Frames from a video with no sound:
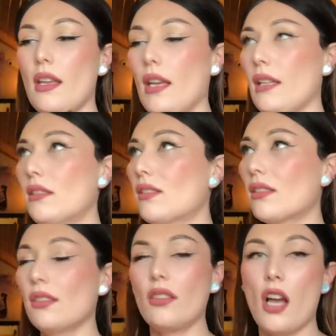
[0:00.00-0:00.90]

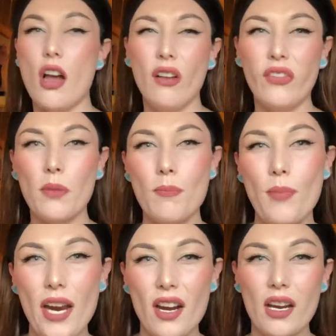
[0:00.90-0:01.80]
it's not
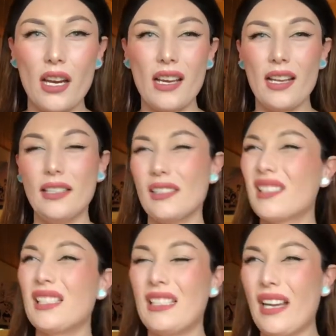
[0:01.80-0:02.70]
overbearing, it's
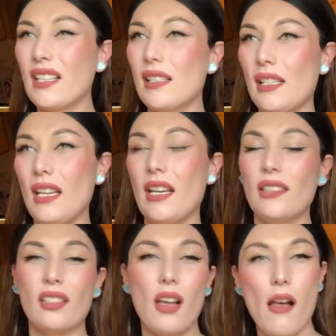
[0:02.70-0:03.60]
sexy,
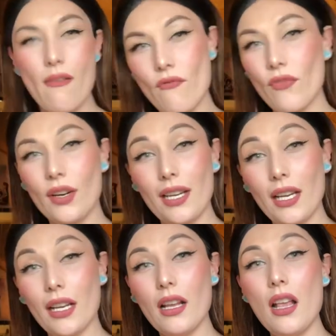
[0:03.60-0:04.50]
it's
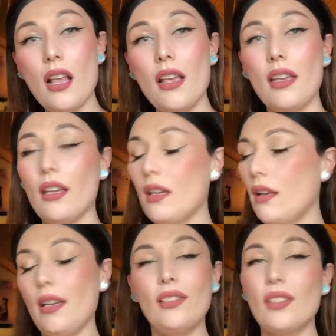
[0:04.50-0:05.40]
comforting.
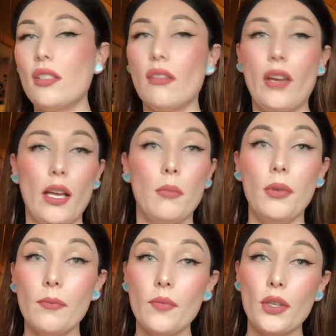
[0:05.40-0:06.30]
It's such a vibe.
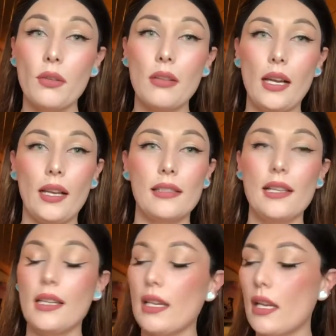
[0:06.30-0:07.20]
You guys,
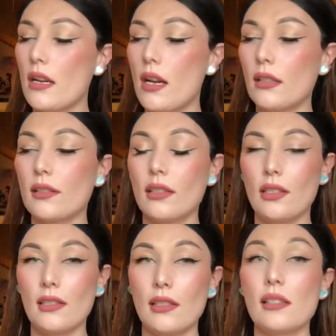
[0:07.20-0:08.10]
I cannot
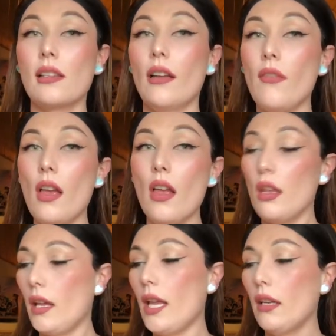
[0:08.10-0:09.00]
suggest this enough.
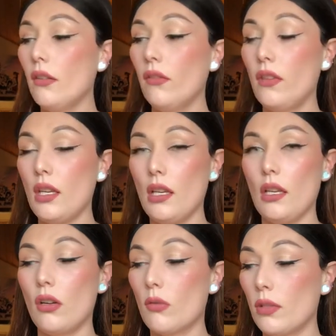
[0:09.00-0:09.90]
Out of the
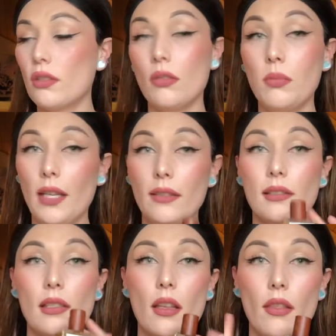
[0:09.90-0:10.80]
original
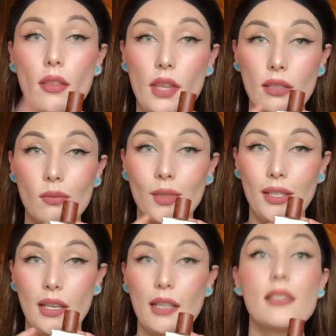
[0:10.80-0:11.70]
blends, this one
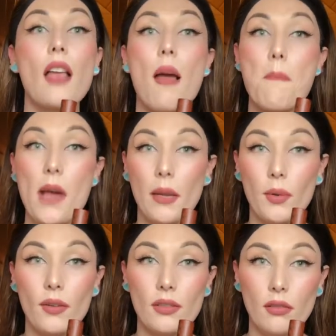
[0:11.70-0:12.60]
is my
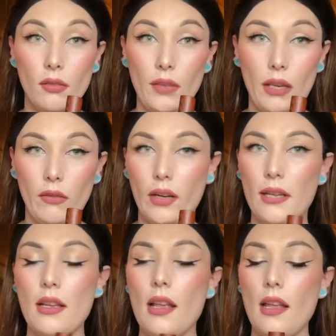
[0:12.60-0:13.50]
personal favorite,
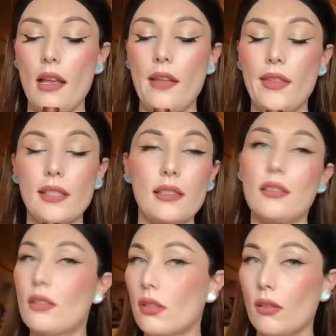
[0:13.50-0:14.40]
and this is
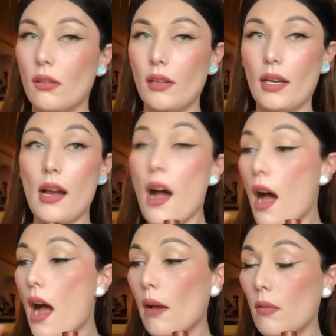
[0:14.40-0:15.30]
the girl that
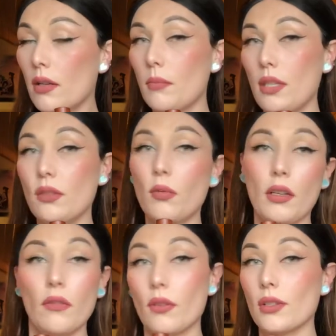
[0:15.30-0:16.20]
I want to be
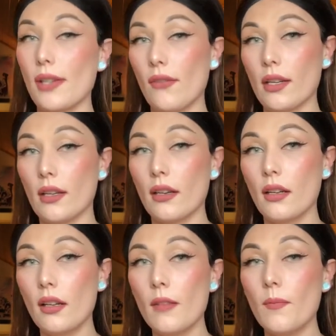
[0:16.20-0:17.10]
24/7.
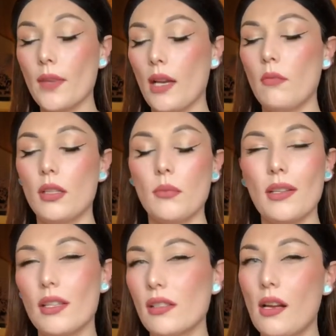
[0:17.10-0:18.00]
I want to be
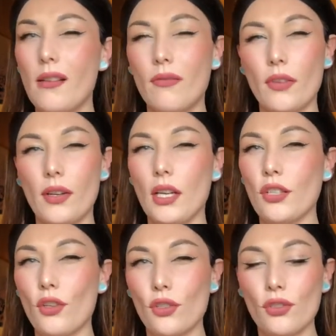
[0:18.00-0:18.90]
this comforting,
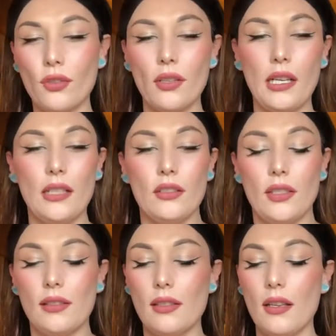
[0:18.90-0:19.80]
nurturing,
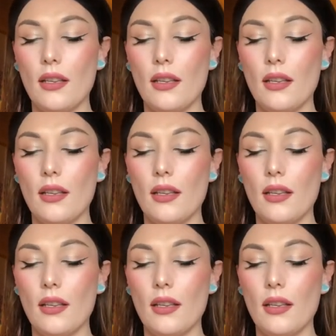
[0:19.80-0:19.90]
just